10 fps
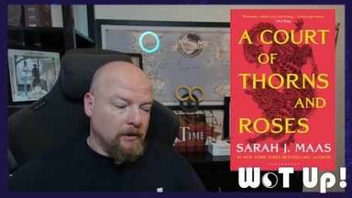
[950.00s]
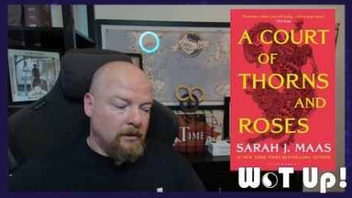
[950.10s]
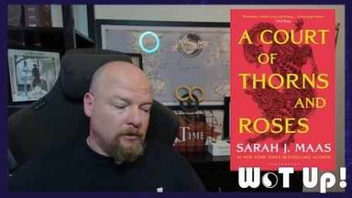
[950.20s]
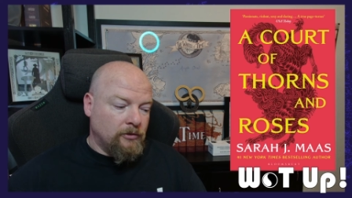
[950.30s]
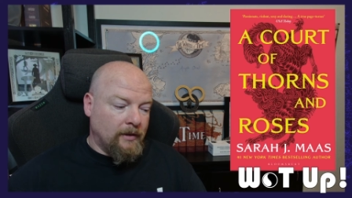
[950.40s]

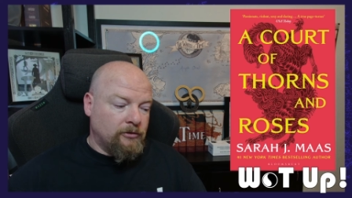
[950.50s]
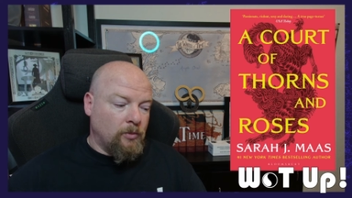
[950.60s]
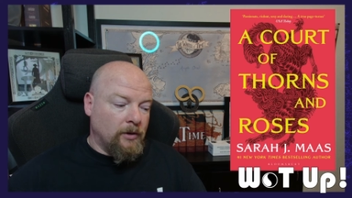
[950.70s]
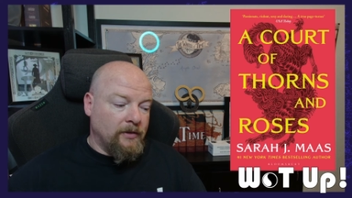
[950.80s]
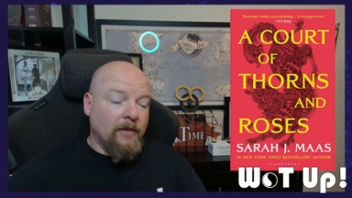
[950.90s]
So that's
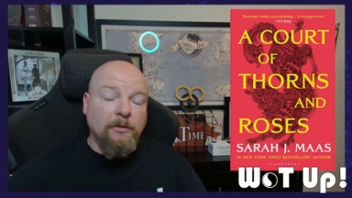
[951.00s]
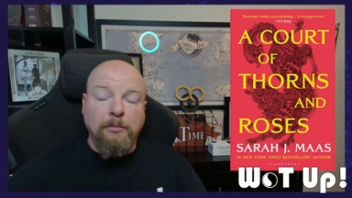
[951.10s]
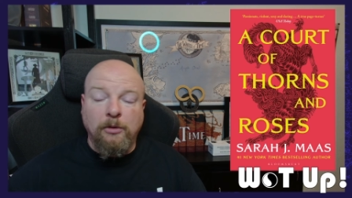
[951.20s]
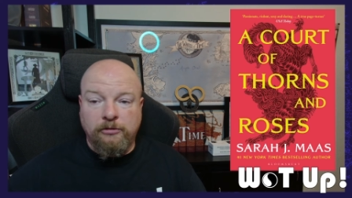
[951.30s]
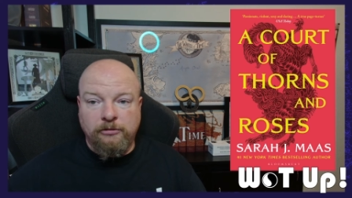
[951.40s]
one of the other
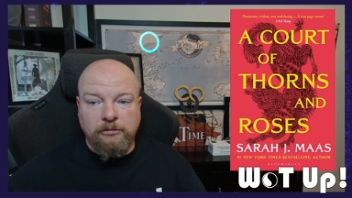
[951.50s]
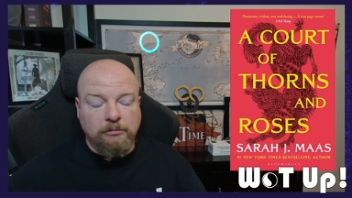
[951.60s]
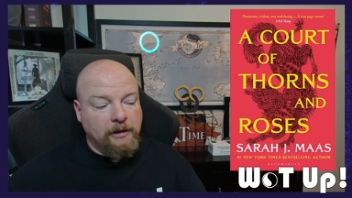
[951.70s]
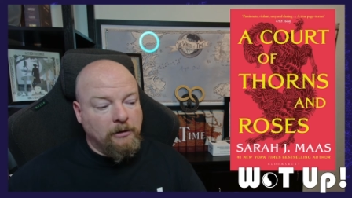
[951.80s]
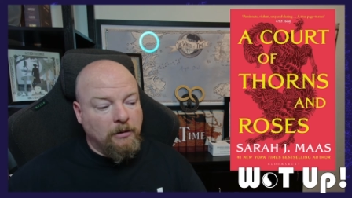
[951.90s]
books
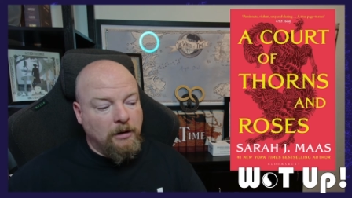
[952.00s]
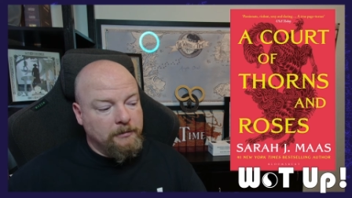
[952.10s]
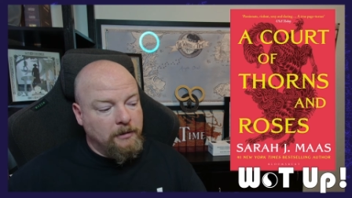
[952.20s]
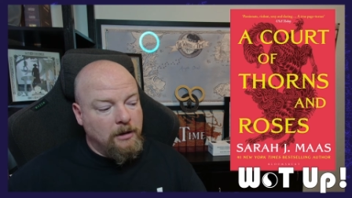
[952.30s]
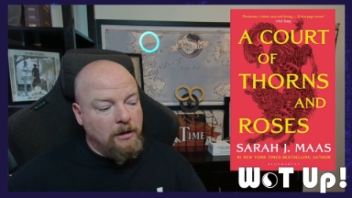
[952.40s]
later
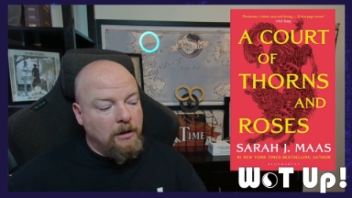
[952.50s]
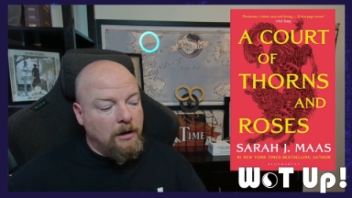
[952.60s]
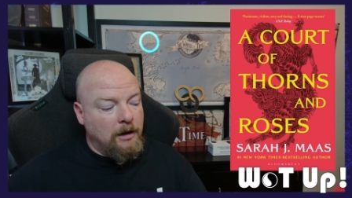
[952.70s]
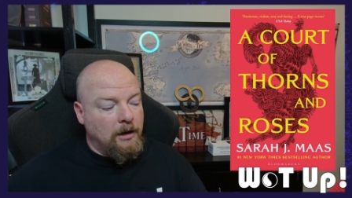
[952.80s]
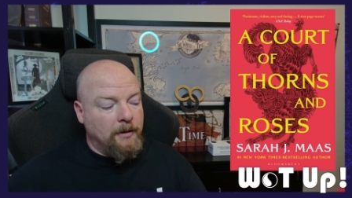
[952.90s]
on.
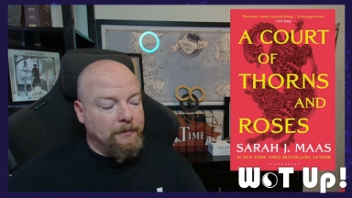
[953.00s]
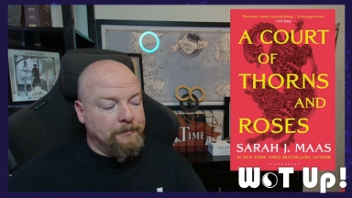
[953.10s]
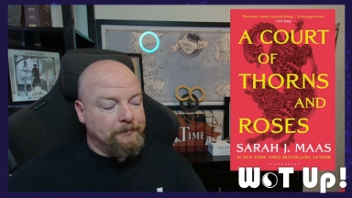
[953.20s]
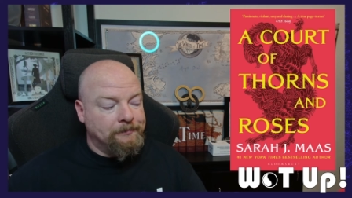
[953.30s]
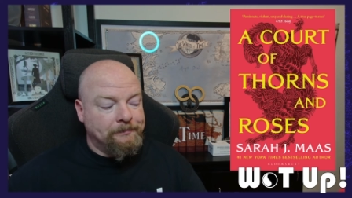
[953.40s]
Um,
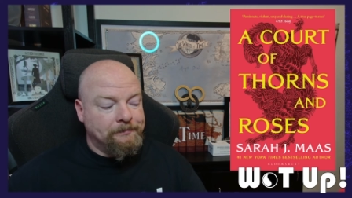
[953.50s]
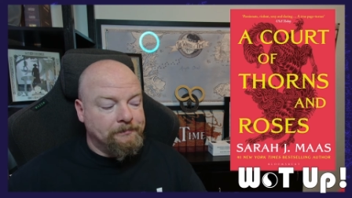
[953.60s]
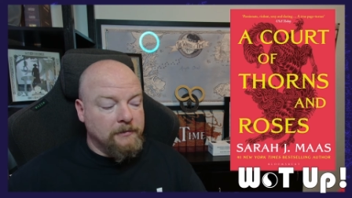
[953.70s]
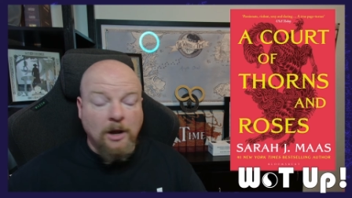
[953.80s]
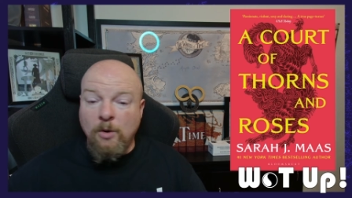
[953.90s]

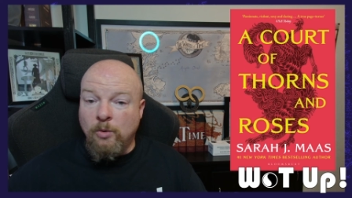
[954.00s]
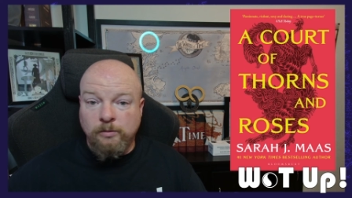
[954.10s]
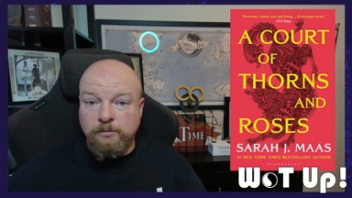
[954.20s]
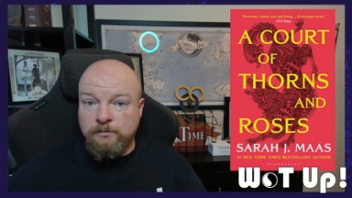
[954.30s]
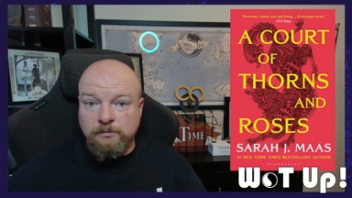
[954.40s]
no.
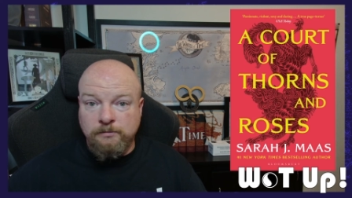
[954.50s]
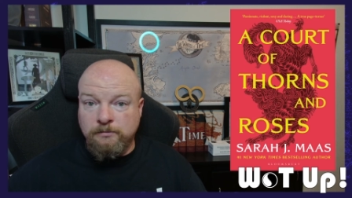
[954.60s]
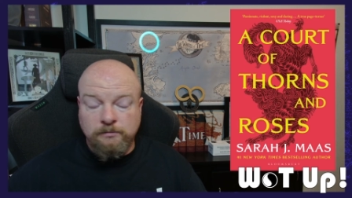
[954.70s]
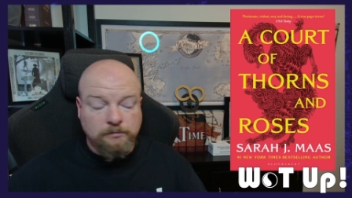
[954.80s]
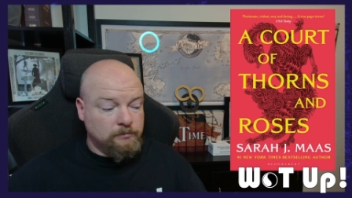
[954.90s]

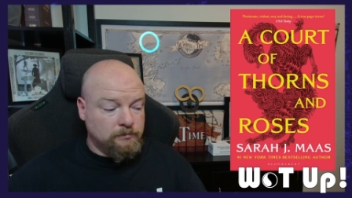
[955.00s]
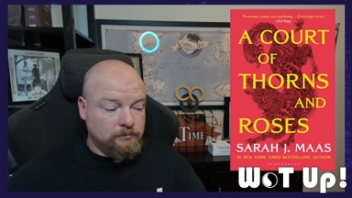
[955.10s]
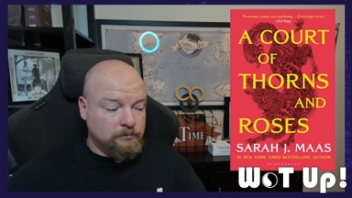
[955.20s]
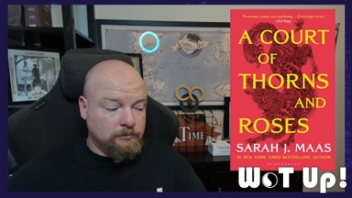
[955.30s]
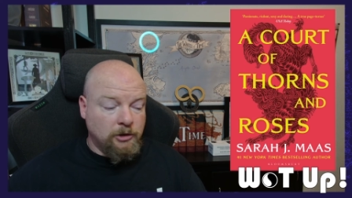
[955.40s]

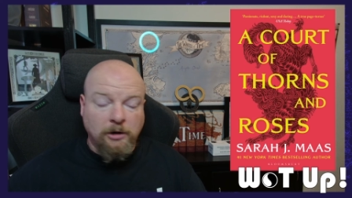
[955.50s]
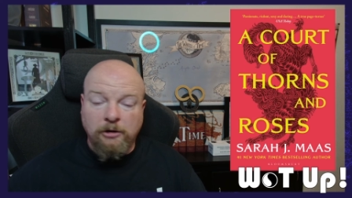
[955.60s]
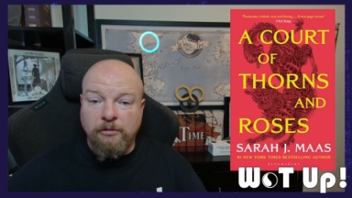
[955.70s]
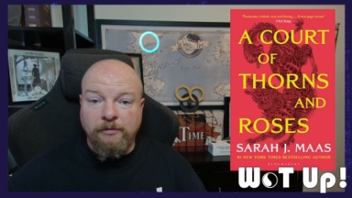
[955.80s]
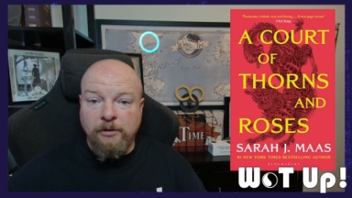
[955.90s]

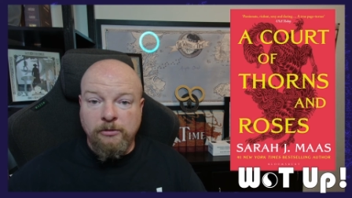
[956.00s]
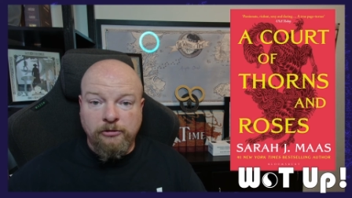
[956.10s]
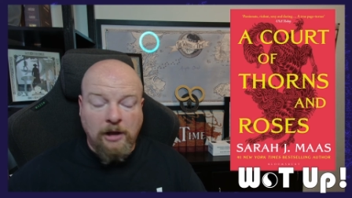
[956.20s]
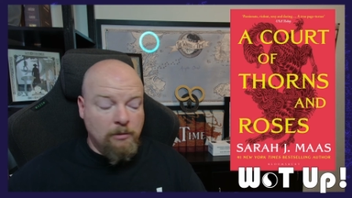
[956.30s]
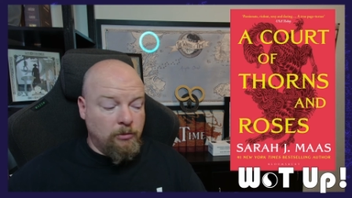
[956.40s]
Kirkus Reviews,
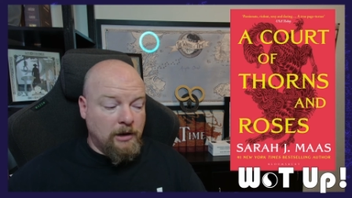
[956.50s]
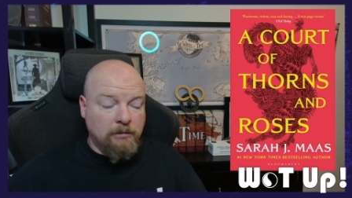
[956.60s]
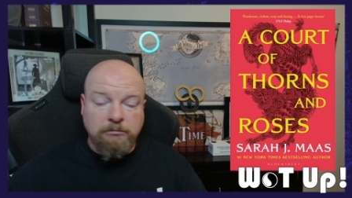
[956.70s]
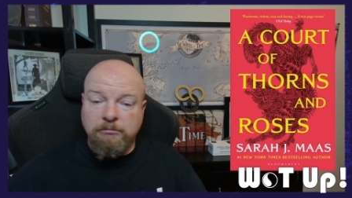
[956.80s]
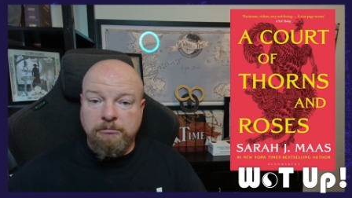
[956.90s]
I will
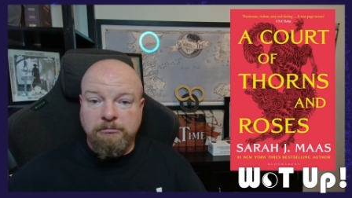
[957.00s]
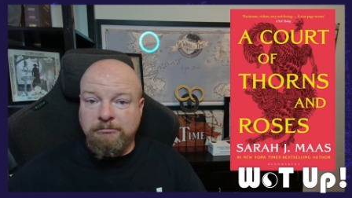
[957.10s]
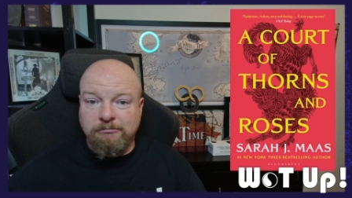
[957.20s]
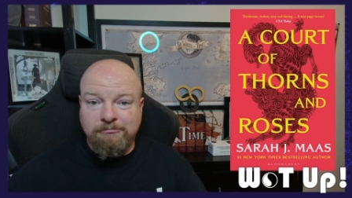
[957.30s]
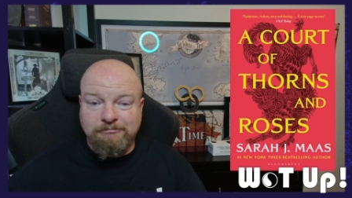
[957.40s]
not...
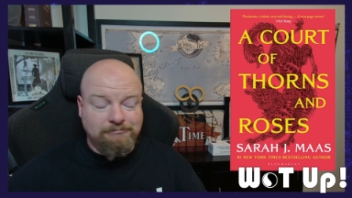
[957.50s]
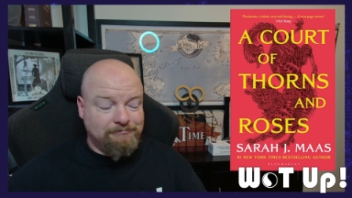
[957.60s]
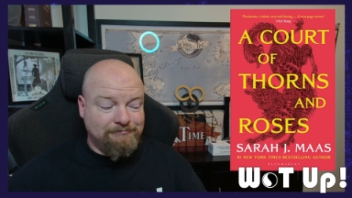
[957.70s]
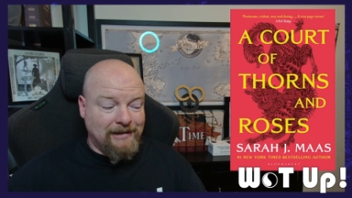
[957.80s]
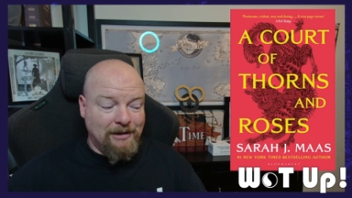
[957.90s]

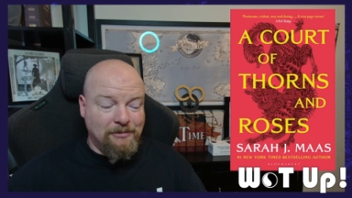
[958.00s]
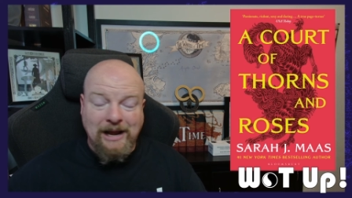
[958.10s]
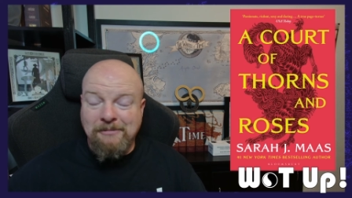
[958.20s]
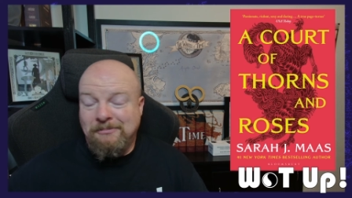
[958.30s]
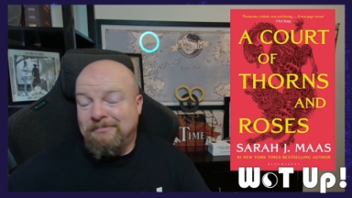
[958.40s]
I,
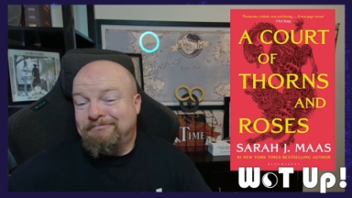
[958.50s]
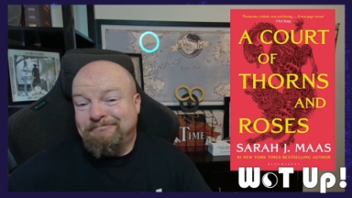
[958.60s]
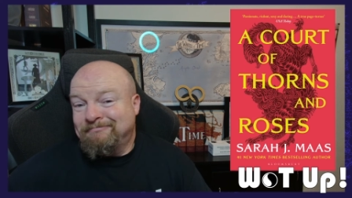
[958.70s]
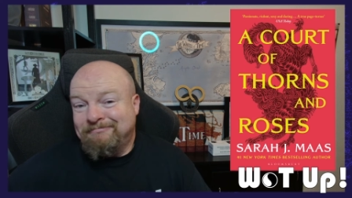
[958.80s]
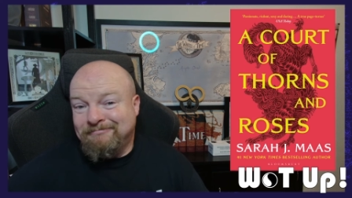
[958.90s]
I,
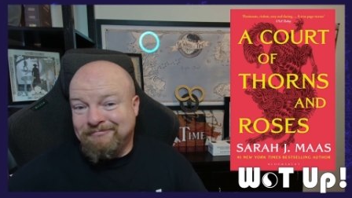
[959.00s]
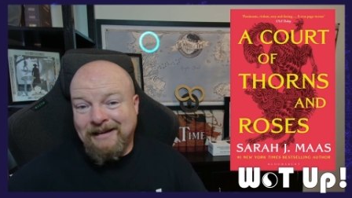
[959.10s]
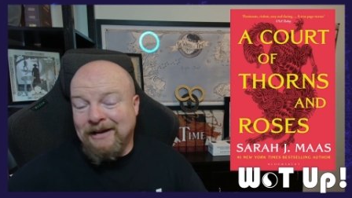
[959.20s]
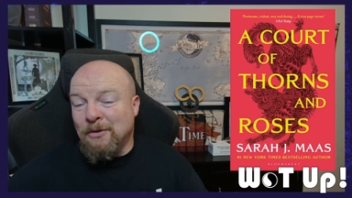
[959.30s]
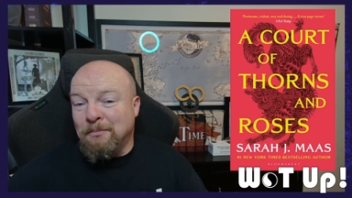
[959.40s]

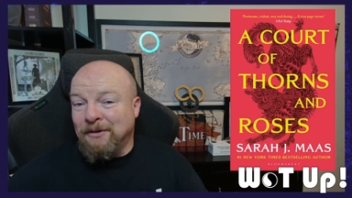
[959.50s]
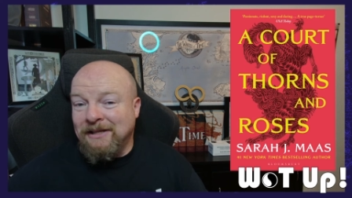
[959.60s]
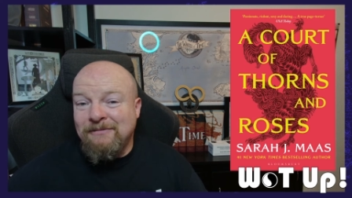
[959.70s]
I don't believe